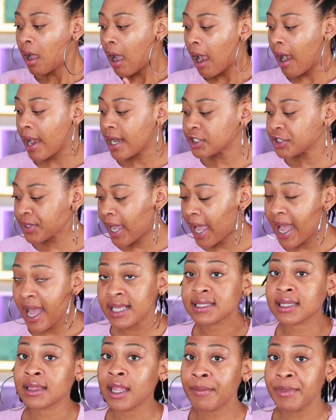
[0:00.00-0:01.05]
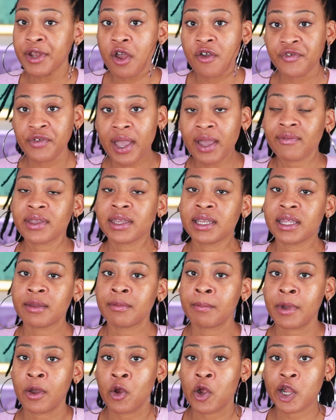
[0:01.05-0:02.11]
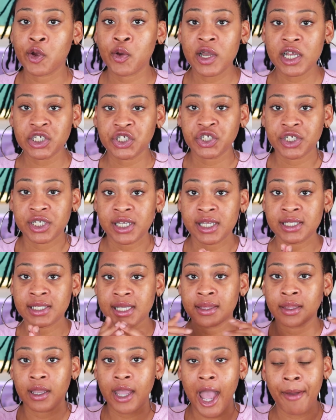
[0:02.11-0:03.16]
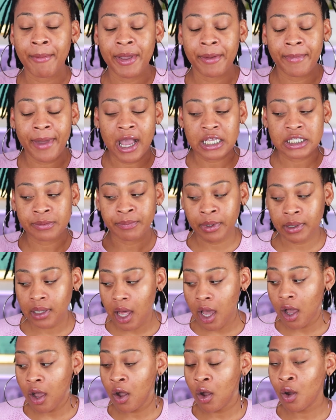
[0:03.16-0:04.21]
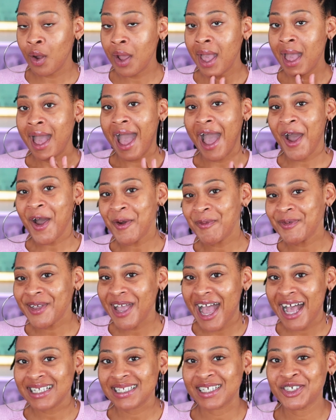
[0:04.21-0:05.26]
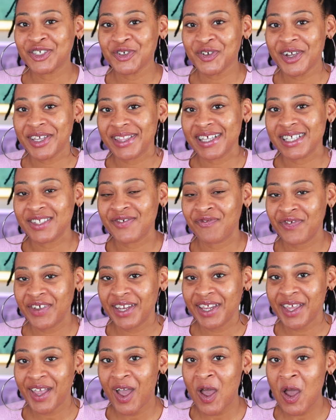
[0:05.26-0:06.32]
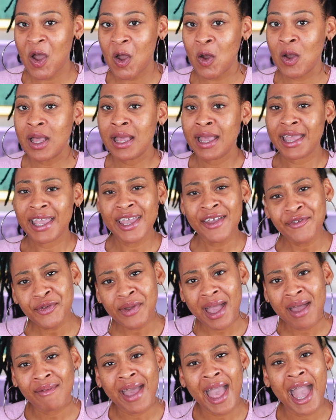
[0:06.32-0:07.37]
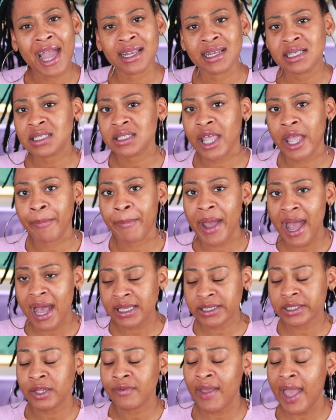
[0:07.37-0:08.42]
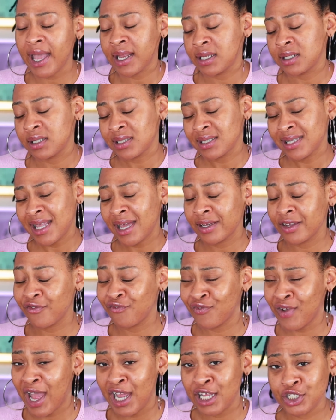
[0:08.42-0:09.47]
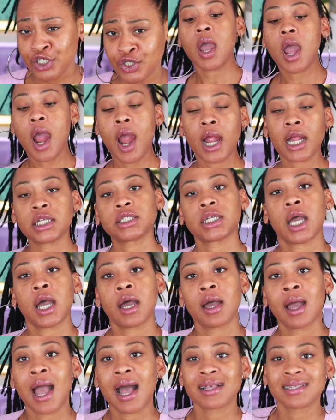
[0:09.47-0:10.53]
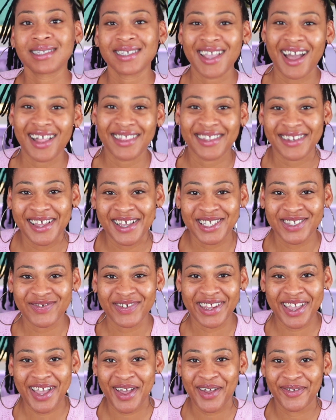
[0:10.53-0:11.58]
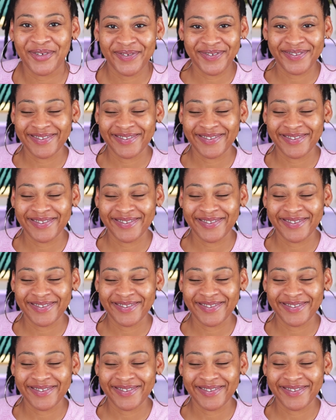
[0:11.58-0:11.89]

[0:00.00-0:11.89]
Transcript: Alright, you guys, let me know if you have any more questions in the comment box below. I hope you guys enjoyed this video. If you have acne, stay positive. Acne does not define you. Alright, y'all, I'll see y'all in the next video.